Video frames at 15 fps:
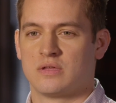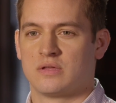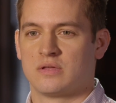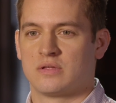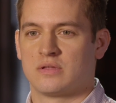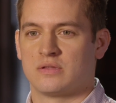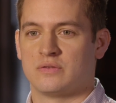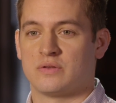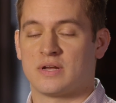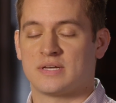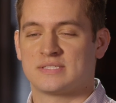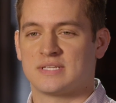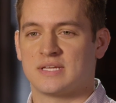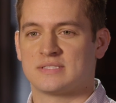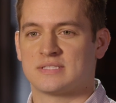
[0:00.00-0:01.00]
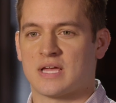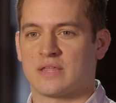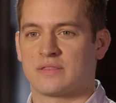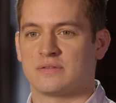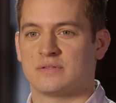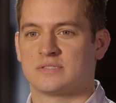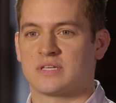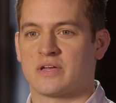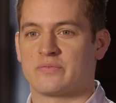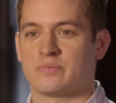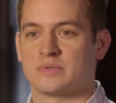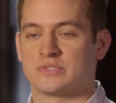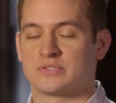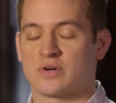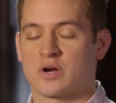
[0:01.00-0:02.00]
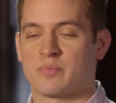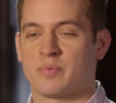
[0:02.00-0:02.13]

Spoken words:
Just be careful not to go too far.